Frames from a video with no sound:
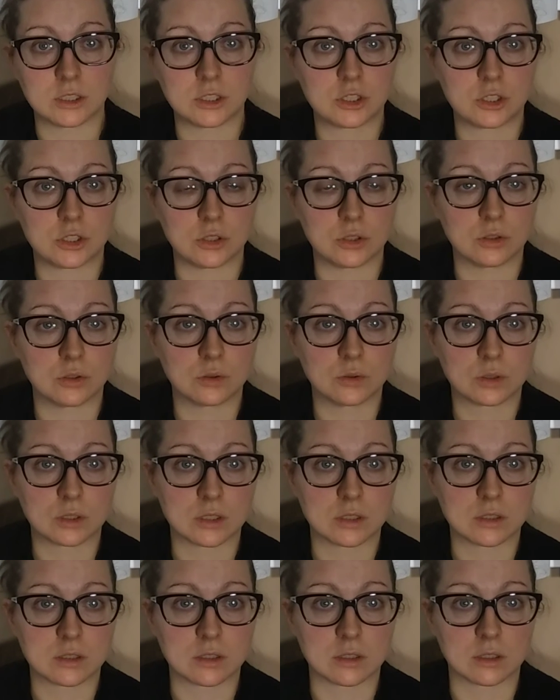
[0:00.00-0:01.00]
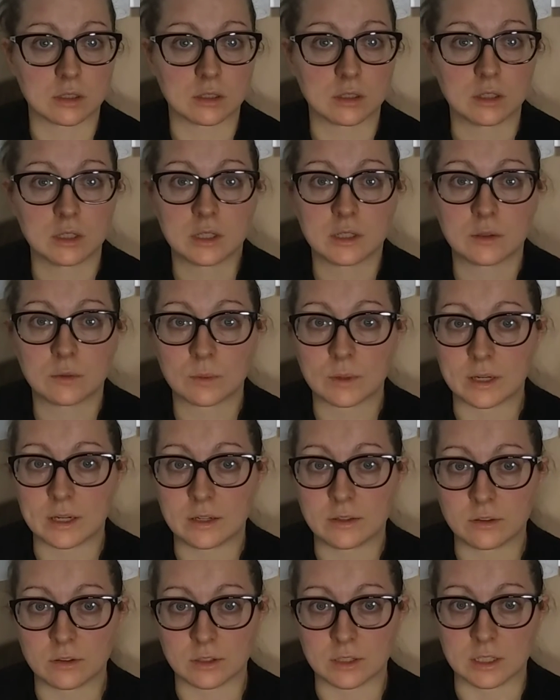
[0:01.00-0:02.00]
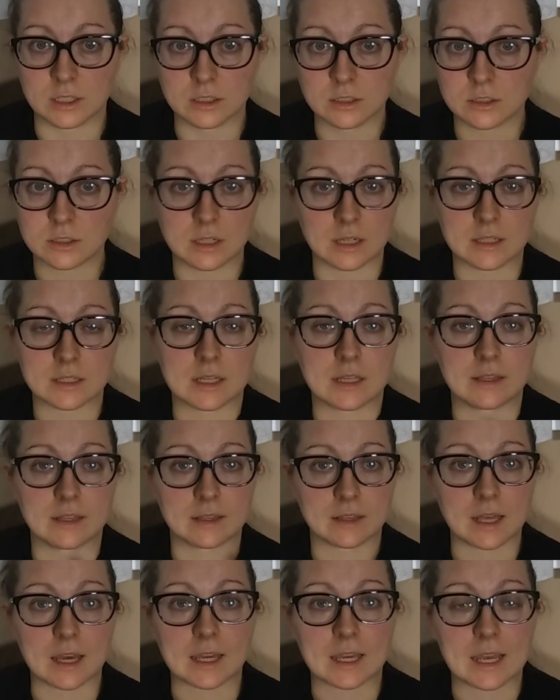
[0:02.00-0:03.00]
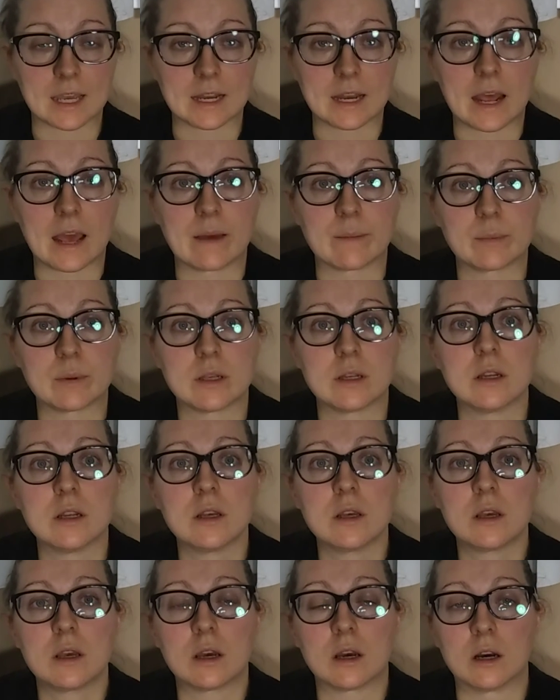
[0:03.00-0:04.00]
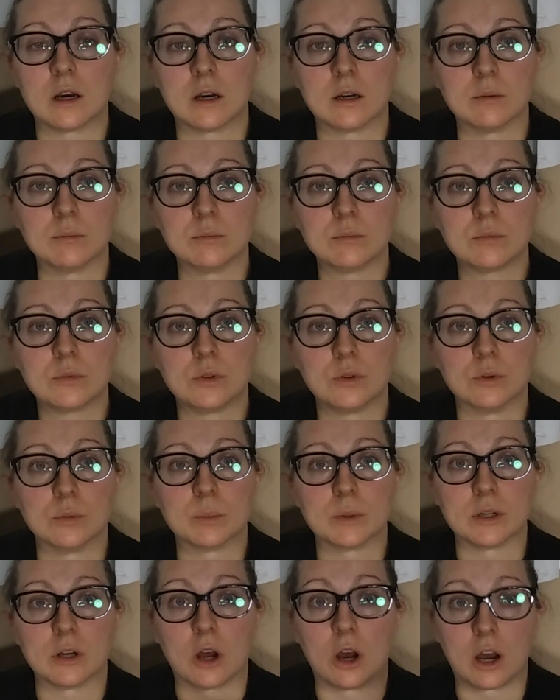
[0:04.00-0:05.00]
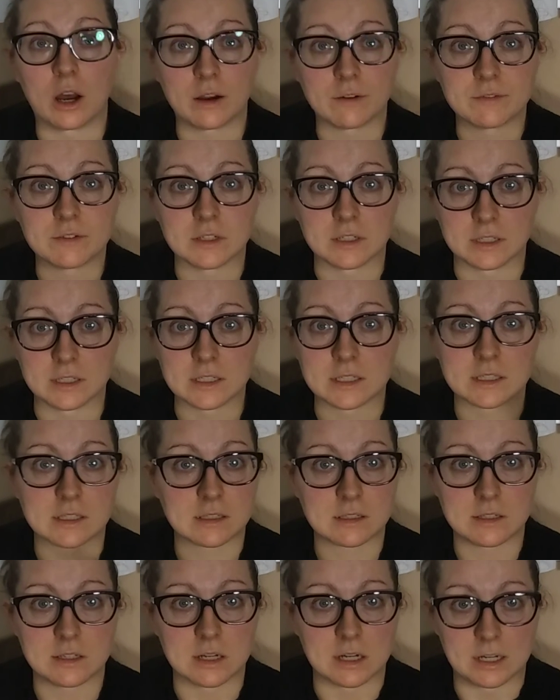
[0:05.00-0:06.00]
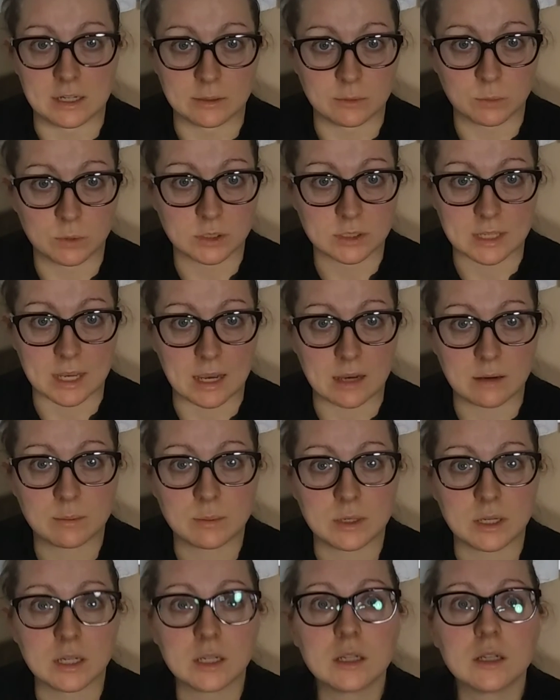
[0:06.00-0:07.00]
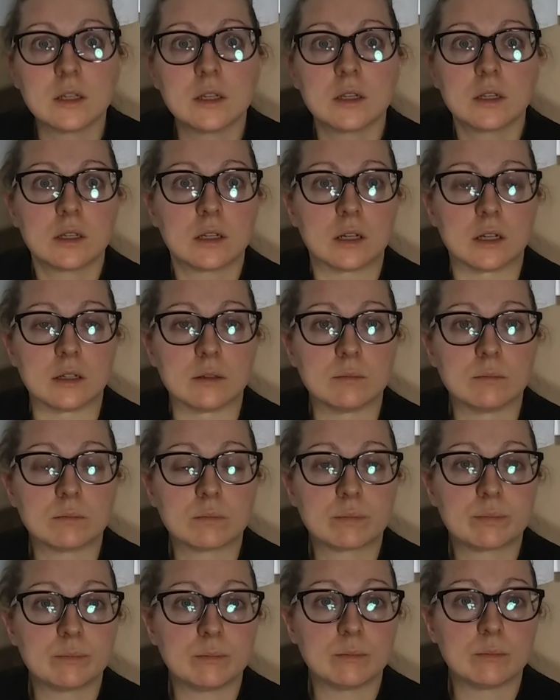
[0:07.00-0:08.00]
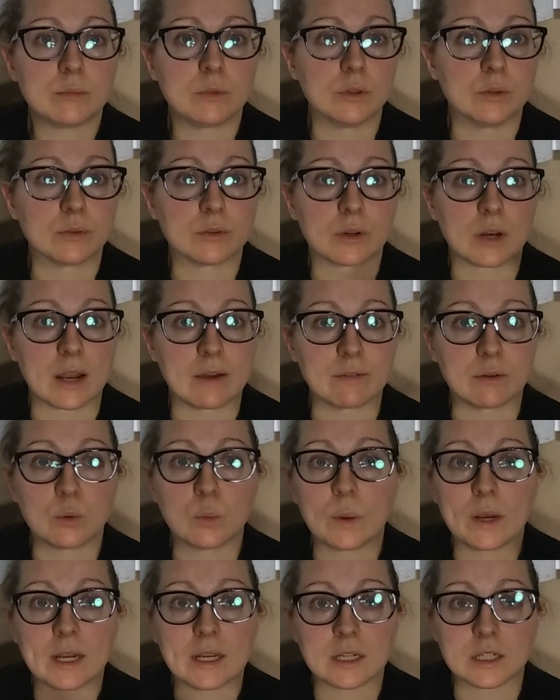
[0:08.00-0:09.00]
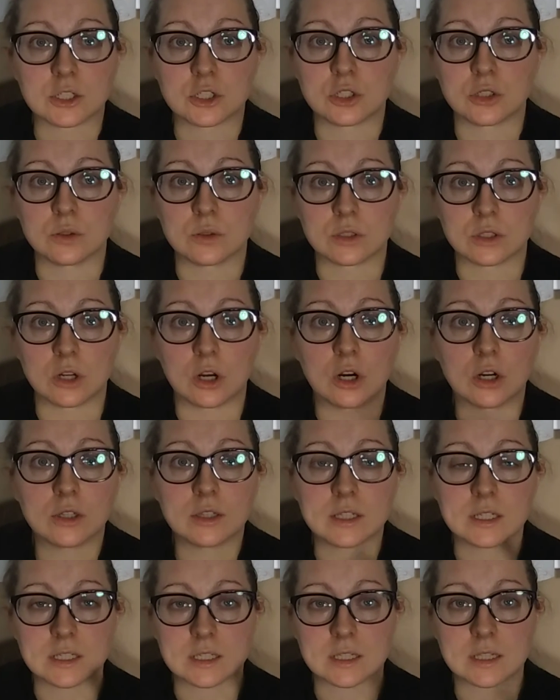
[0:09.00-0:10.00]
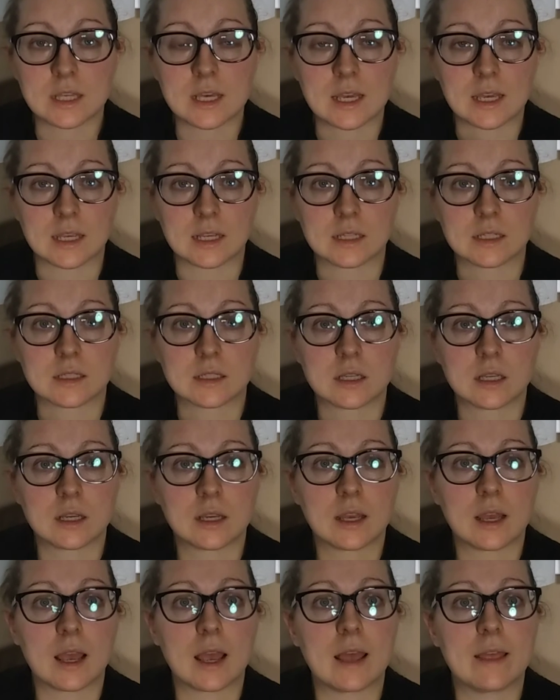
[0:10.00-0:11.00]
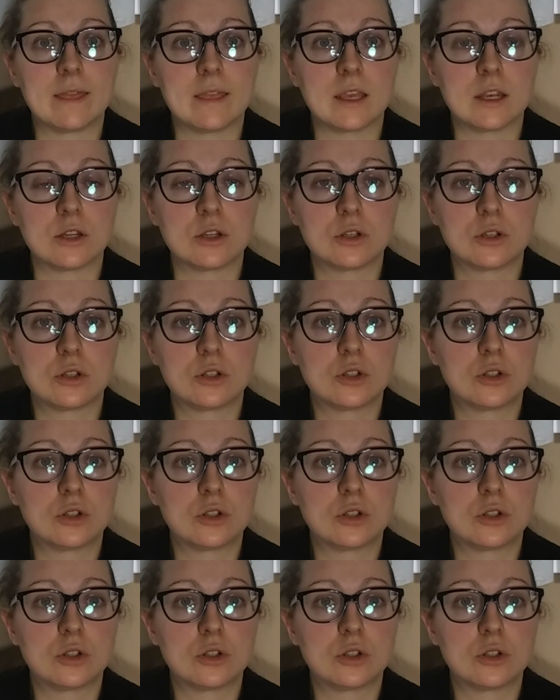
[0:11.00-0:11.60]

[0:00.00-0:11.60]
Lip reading: issue because they're ringing their ears. Not saying that that can't happen, you know, but often it's not what's happening. They're having weight issues and all these things, and they,